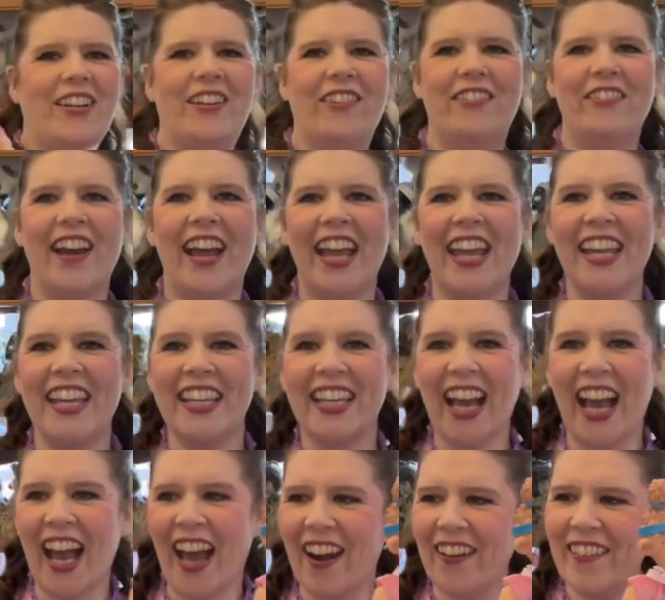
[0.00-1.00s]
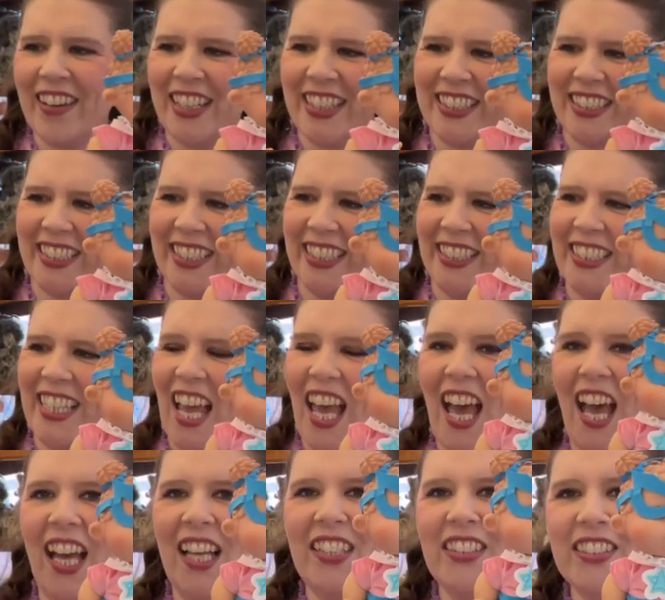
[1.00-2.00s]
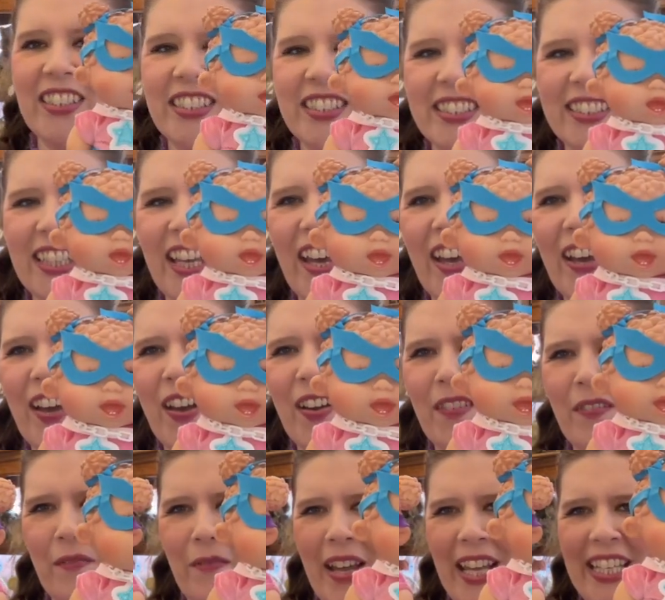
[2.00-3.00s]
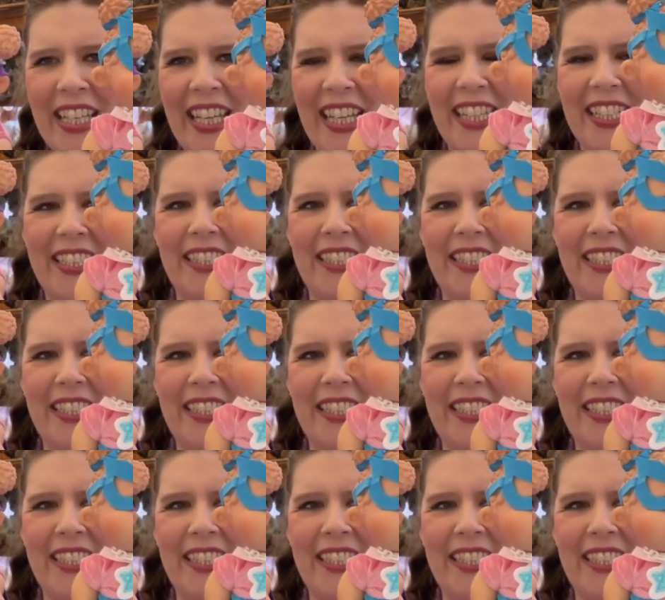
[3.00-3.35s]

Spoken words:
great characters and so many